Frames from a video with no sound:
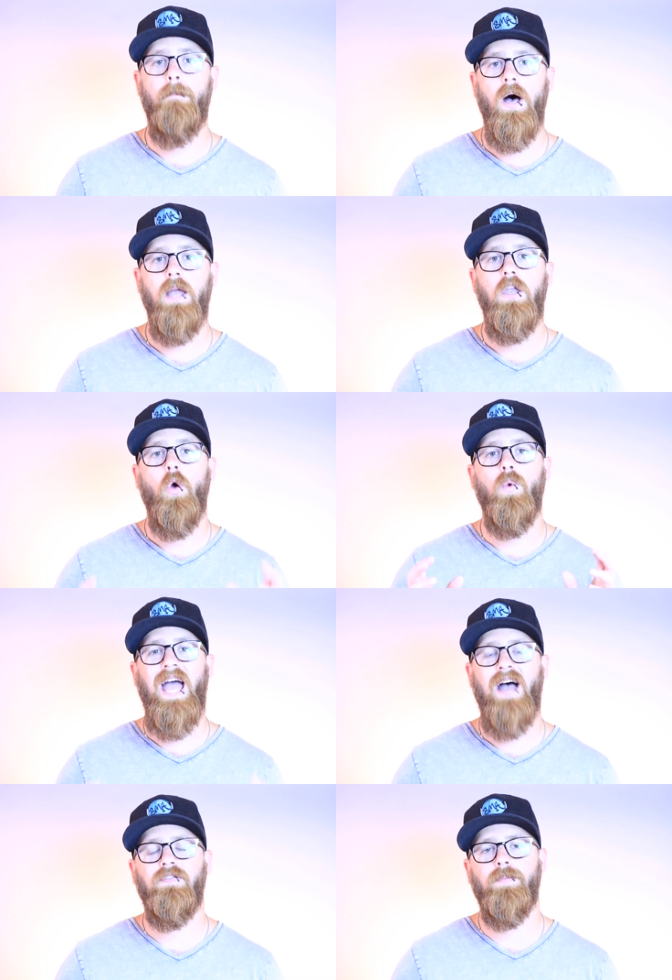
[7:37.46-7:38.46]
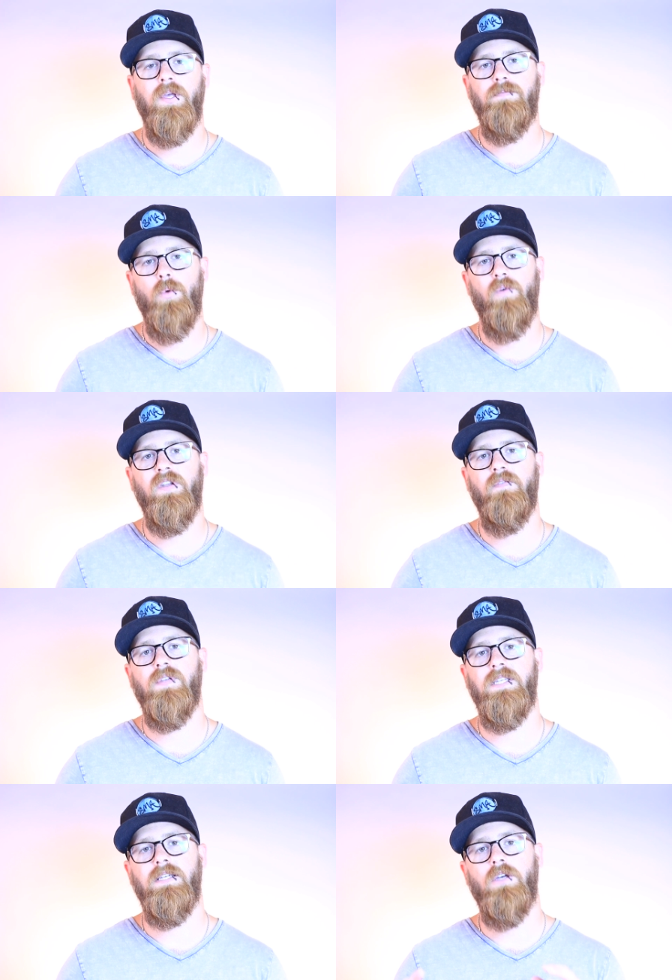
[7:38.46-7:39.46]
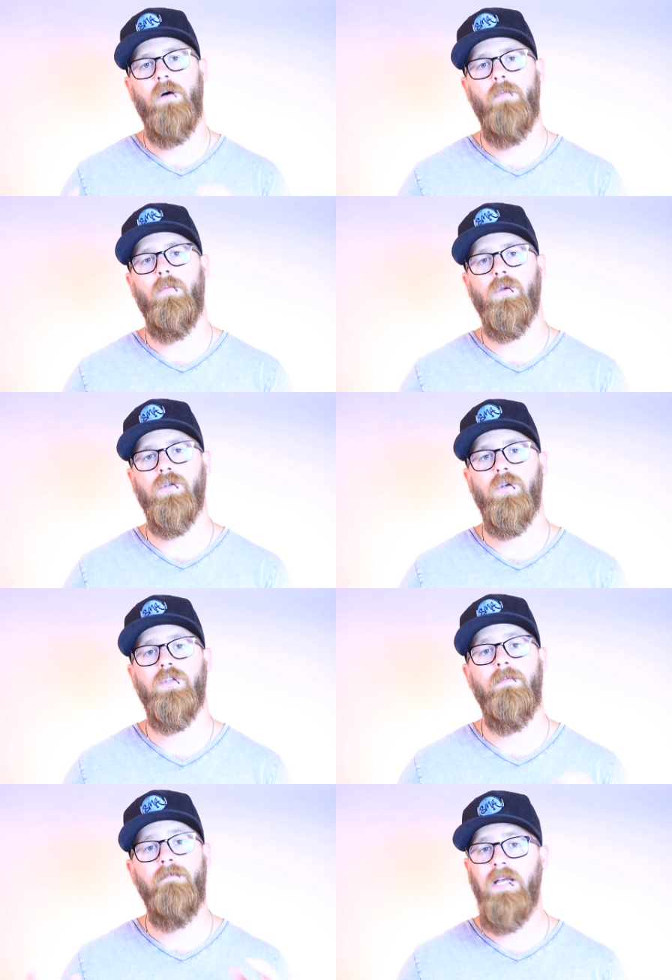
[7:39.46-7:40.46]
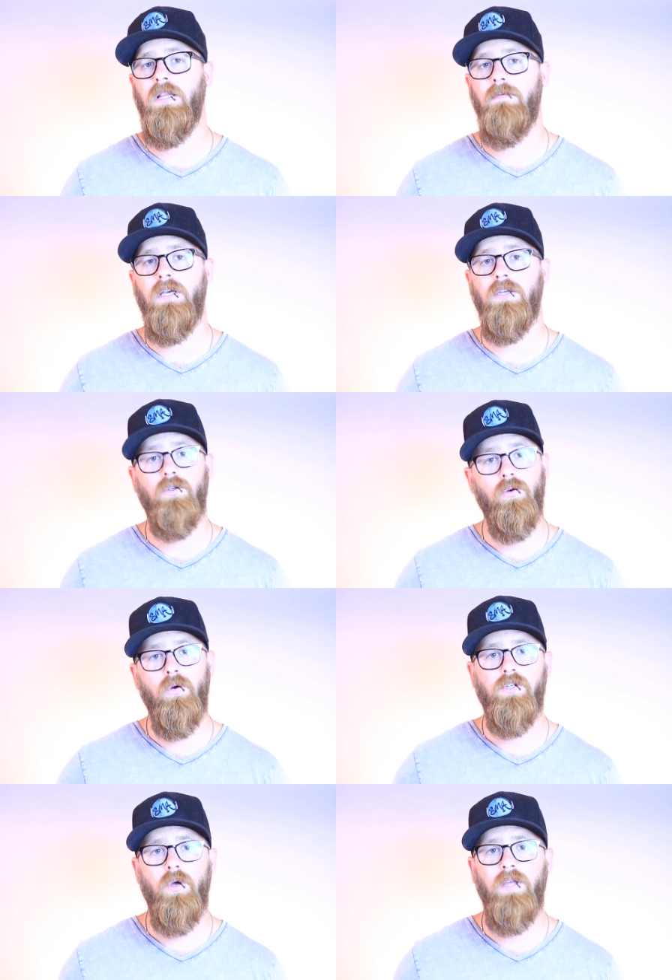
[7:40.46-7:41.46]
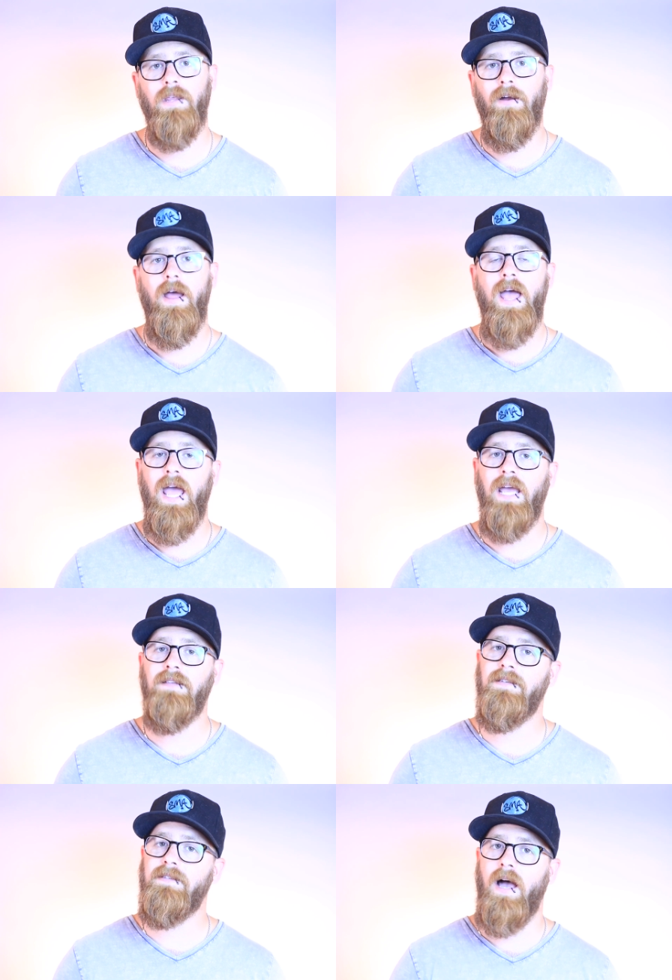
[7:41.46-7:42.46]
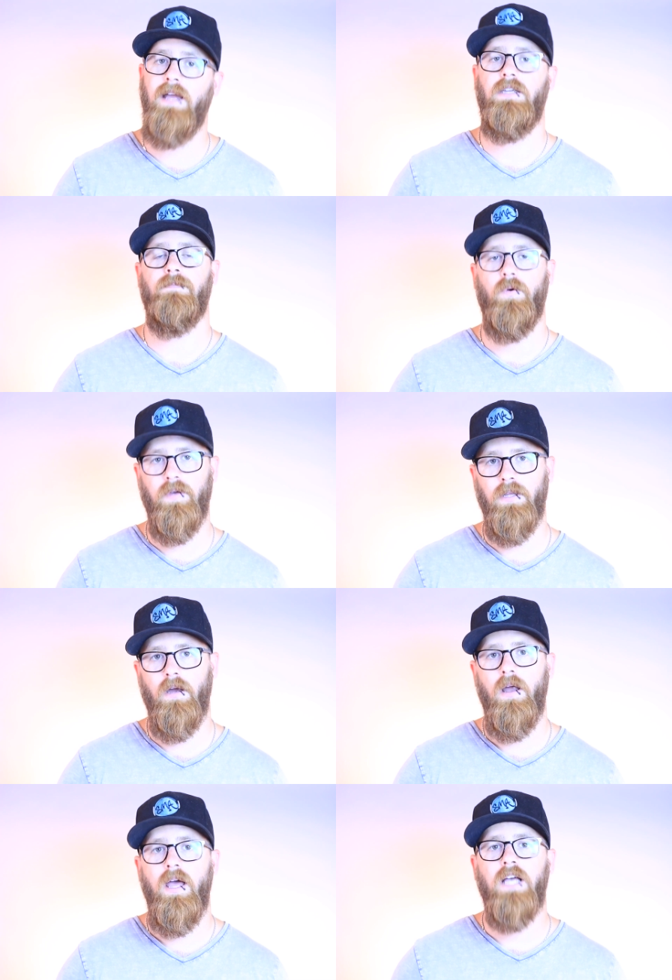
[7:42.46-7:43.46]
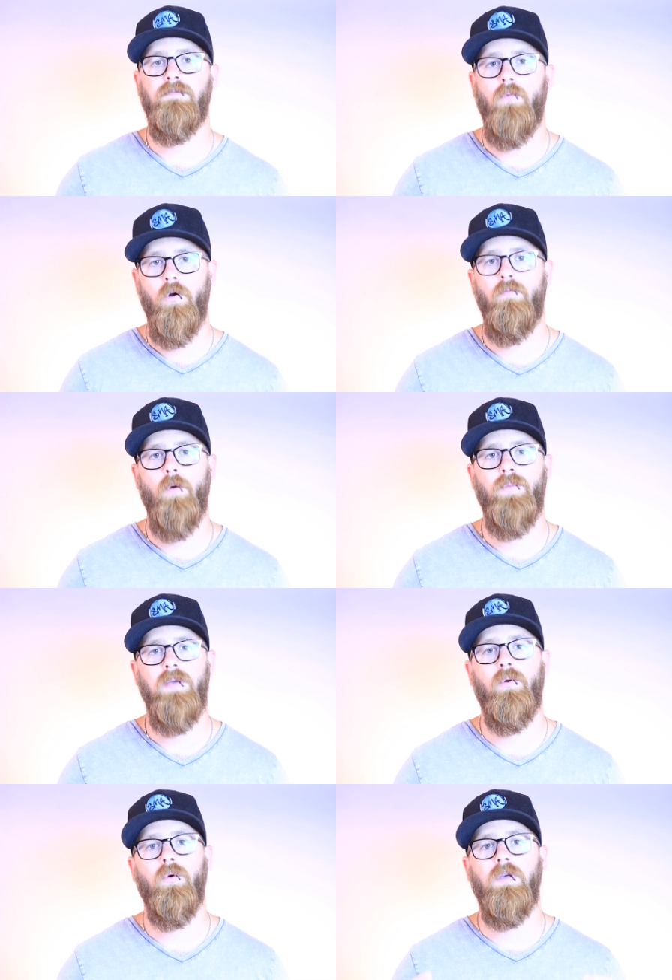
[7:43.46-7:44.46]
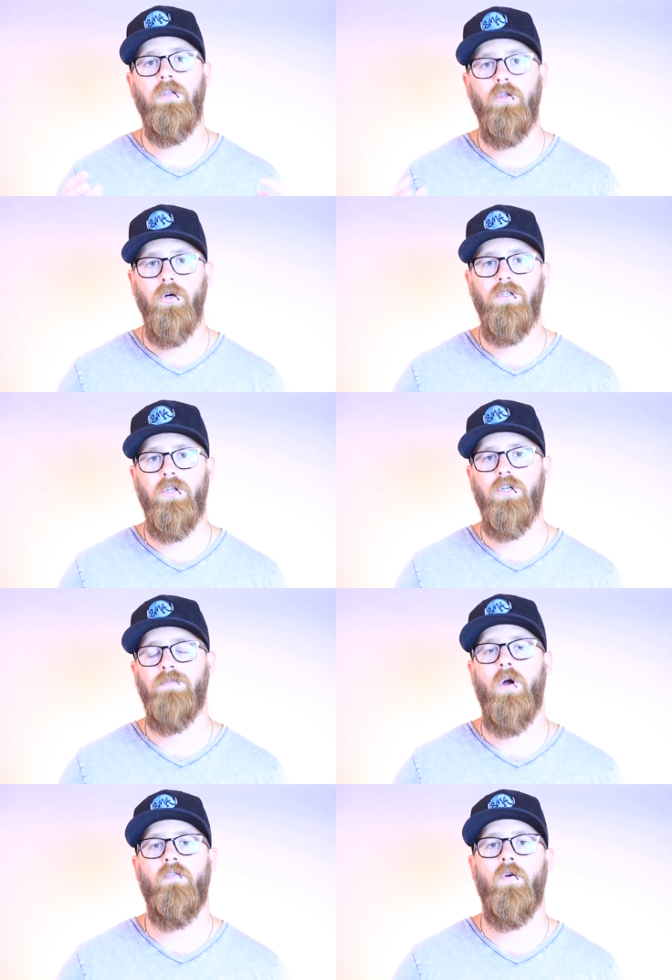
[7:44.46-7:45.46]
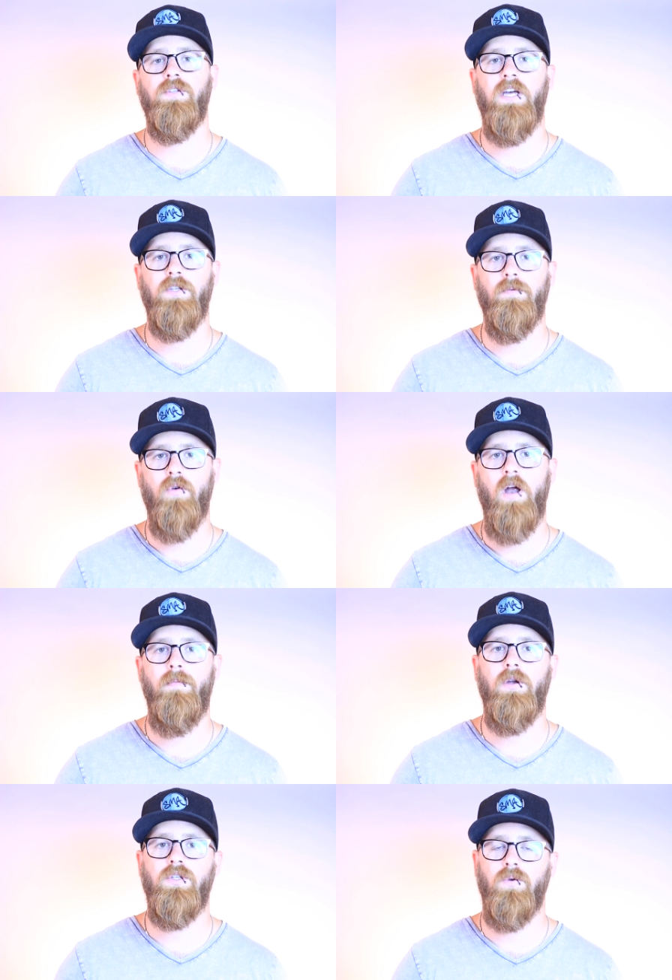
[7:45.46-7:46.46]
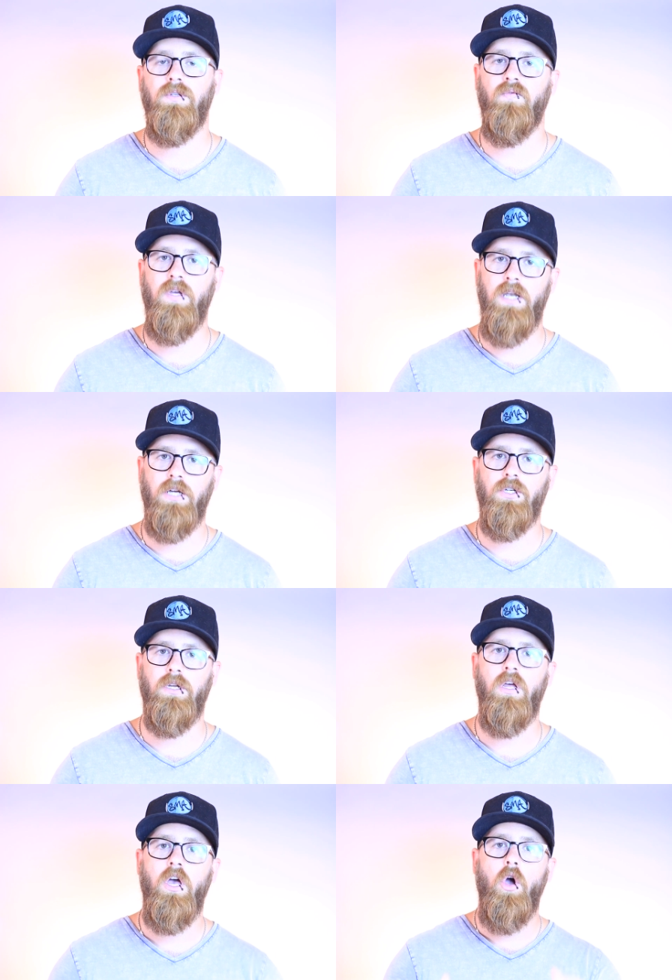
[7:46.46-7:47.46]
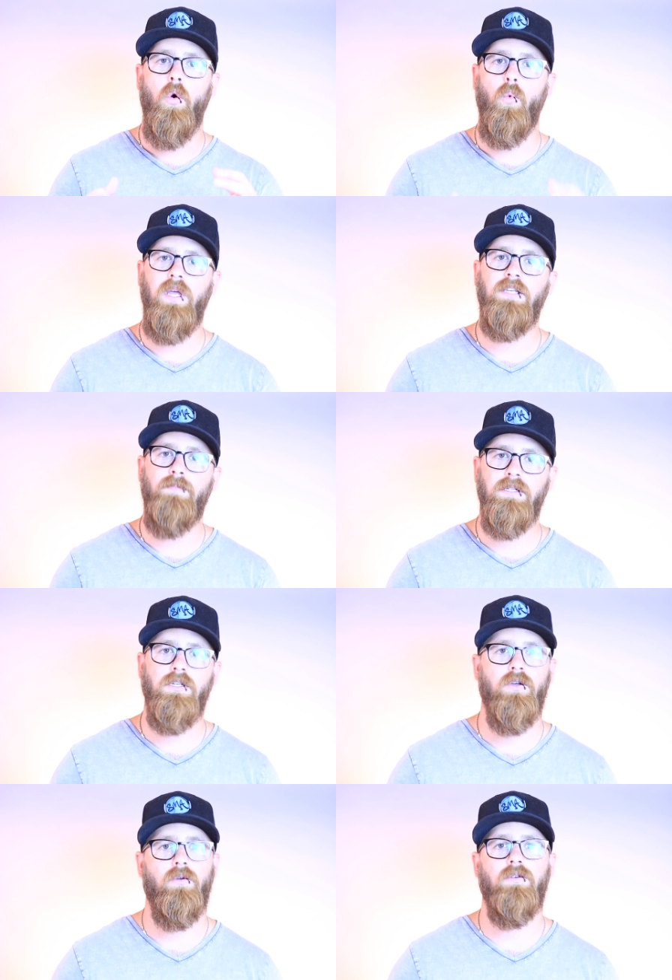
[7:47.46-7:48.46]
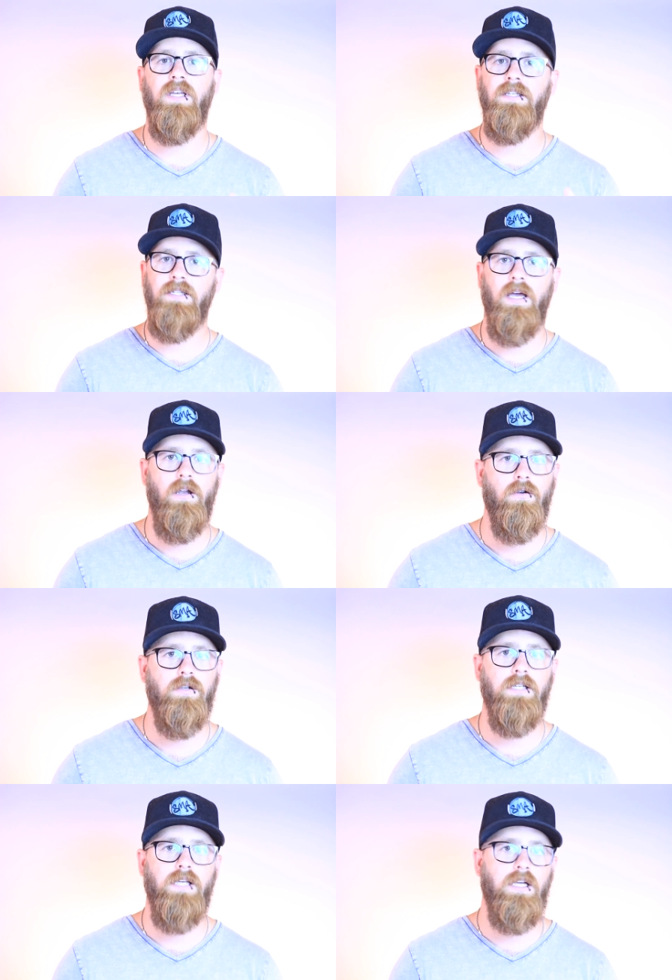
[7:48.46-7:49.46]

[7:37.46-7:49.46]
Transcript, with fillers: But we have to place more of an emphasis on mobile search, mainly because Google's going there and society's moving there. As more and more people look to their smartphones as their primary source of connection, we as business owners, as site owners, as